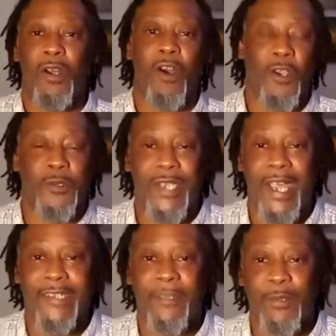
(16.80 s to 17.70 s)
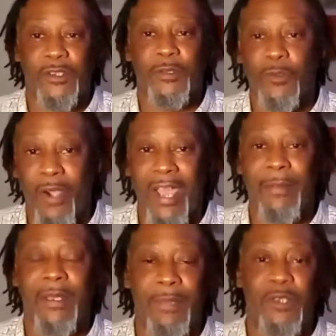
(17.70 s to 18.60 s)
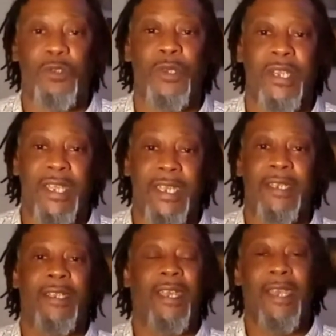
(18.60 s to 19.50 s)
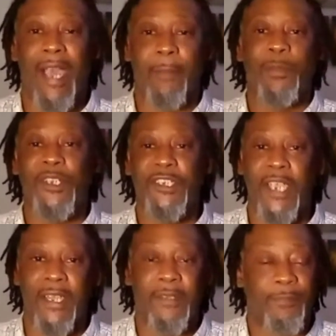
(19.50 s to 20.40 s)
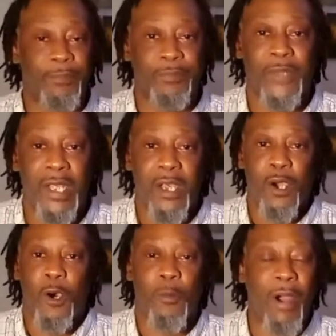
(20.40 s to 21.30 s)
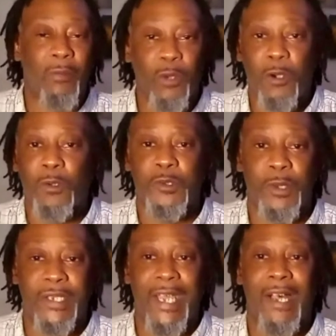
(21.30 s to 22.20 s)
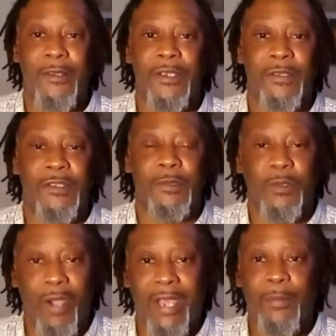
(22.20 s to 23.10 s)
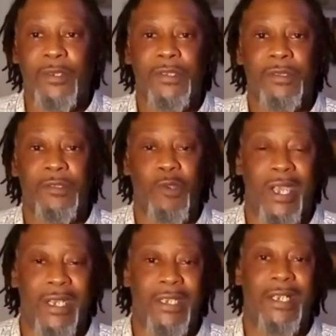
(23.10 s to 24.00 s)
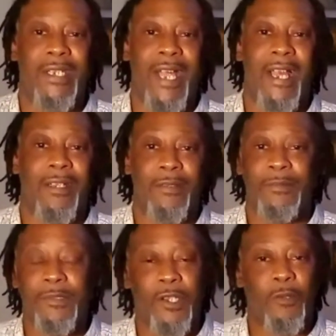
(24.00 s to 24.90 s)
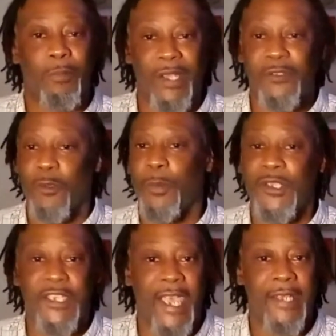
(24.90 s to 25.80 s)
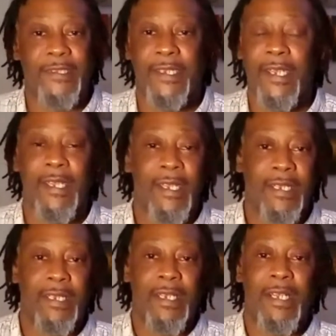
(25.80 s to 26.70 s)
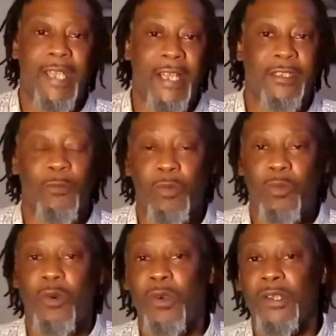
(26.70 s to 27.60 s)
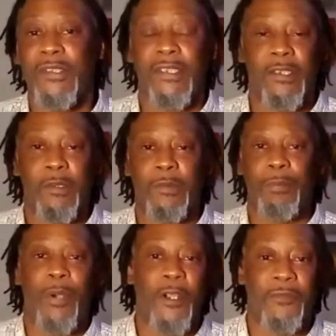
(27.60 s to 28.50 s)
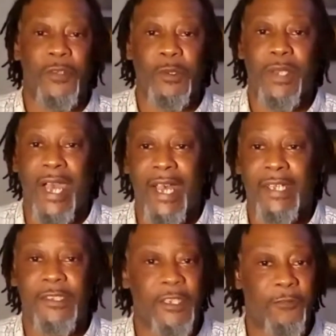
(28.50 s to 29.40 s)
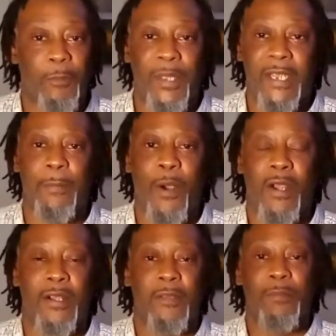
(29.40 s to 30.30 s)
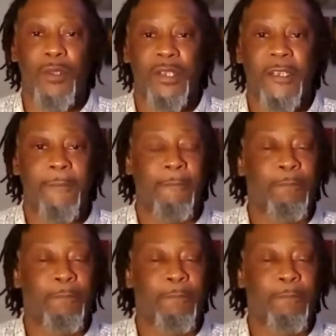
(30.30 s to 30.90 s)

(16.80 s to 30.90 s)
All you guys that have been subscribing and been tuning in. I appreciate it. On my road to 1,000 subscribers, so I can unlock, my super chats, unlock the rewards and little perks for you guys just for being a part of the community.